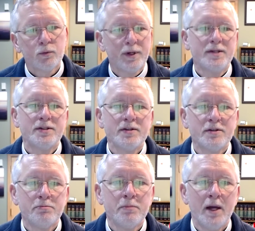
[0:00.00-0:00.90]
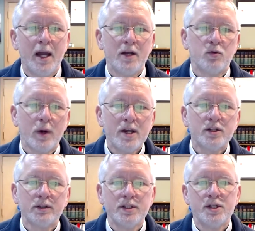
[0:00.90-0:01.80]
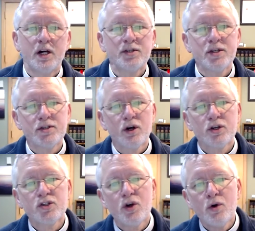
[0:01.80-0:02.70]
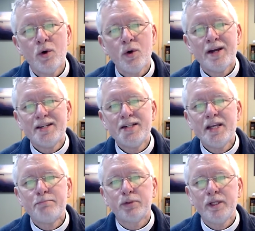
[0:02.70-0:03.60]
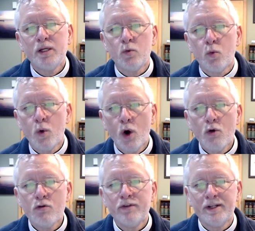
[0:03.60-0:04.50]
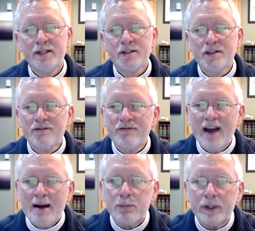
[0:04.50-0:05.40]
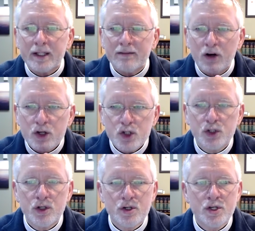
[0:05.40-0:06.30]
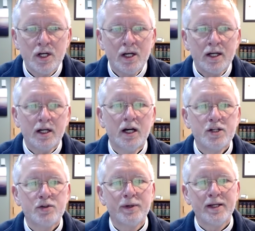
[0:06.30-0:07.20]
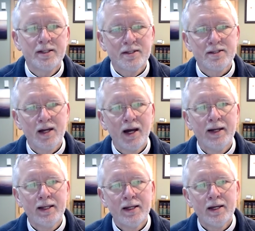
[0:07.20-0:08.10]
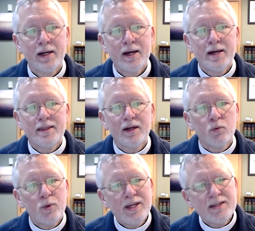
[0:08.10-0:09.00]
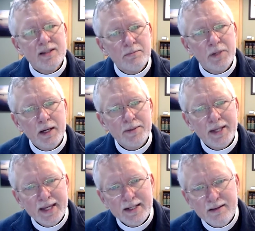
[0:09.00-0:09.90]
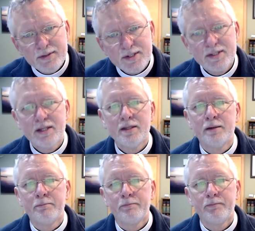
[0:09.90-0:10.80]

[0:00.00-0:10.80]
Racism and racial injustice are so deeply woven into the fabric of our church, country, and society that we sometimes can't even see them.